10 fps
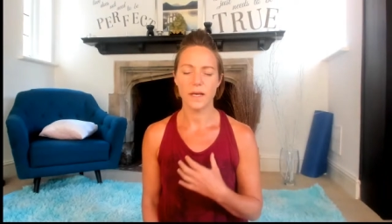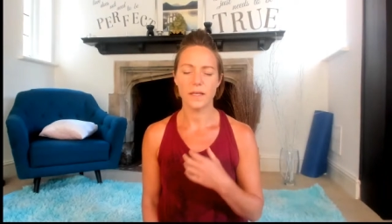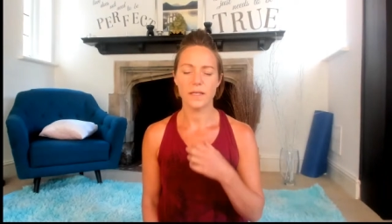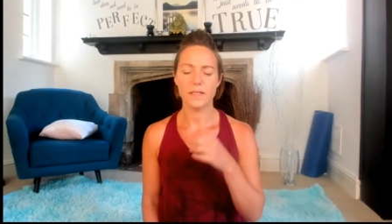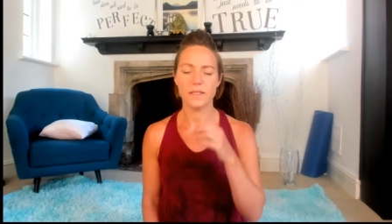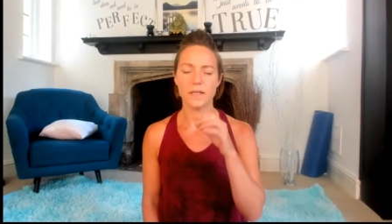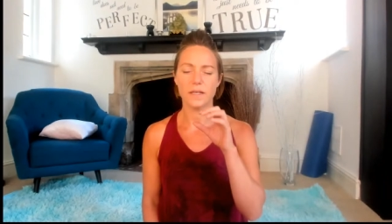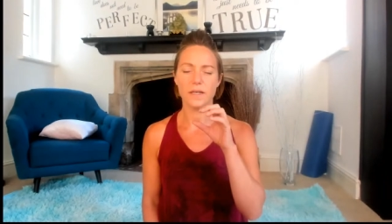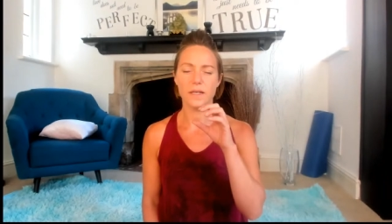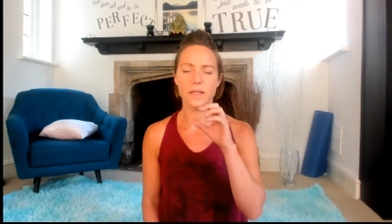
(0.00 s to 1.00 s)
and then
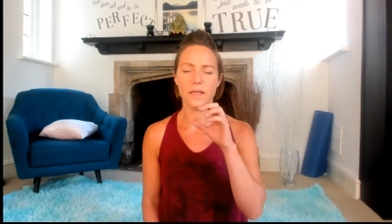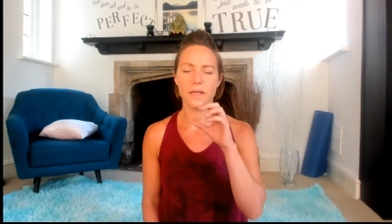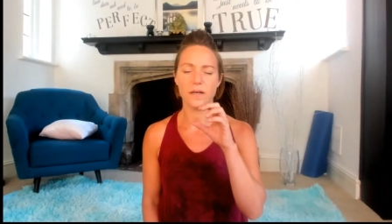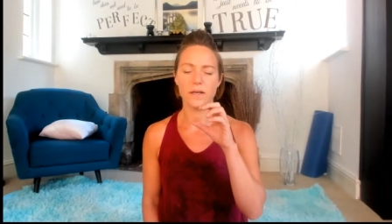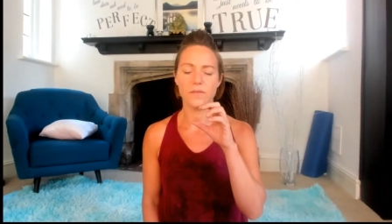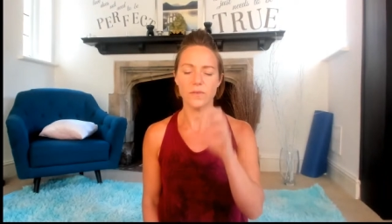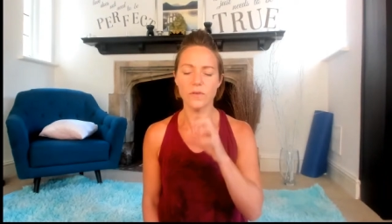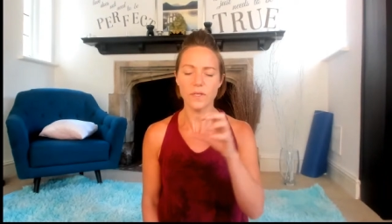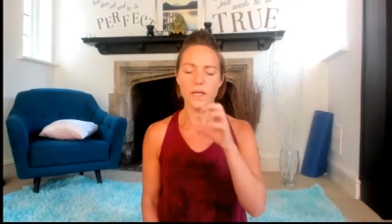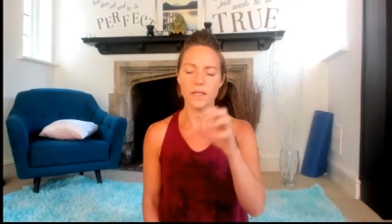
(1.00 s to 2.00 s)
suddenly they kind of
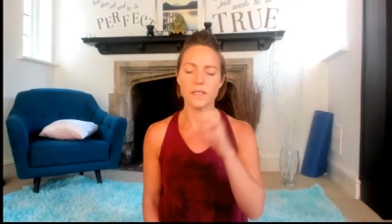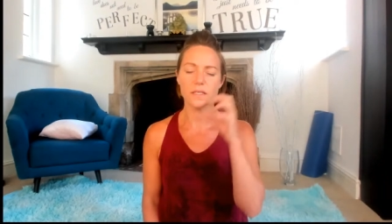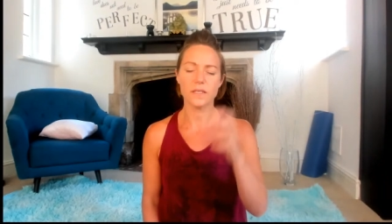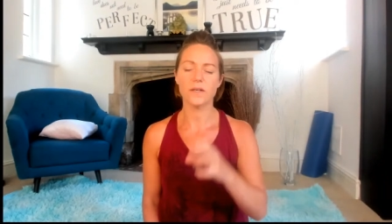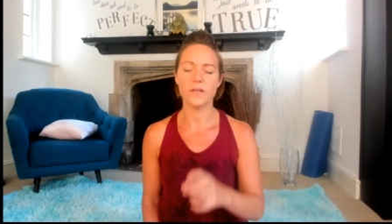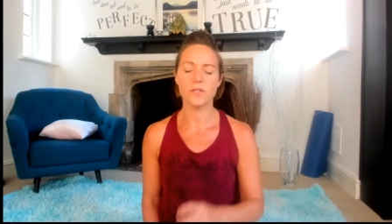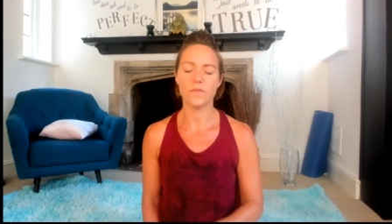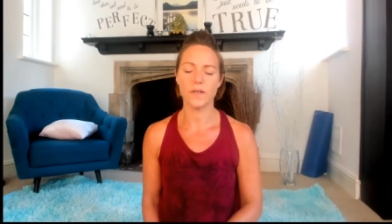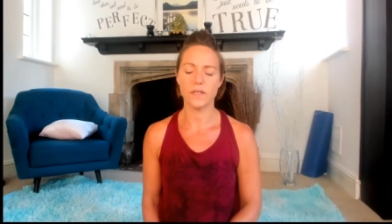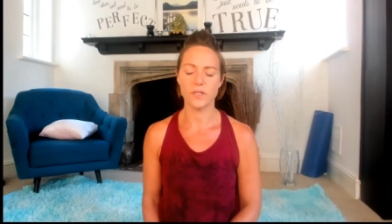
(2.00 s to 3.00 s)
get this surge of
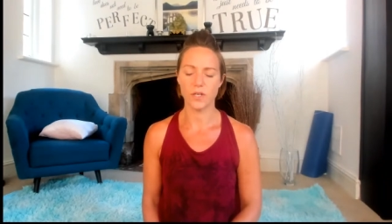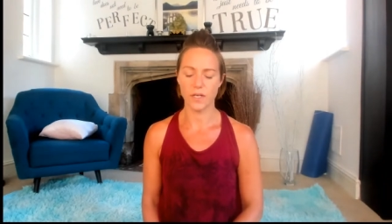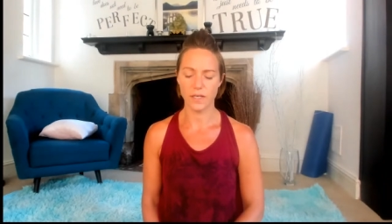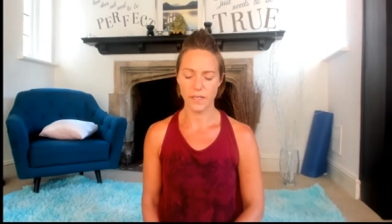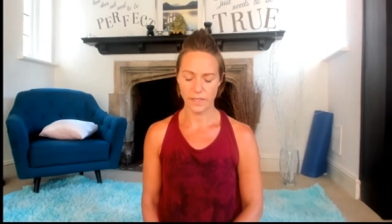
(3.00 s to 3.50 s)
energy.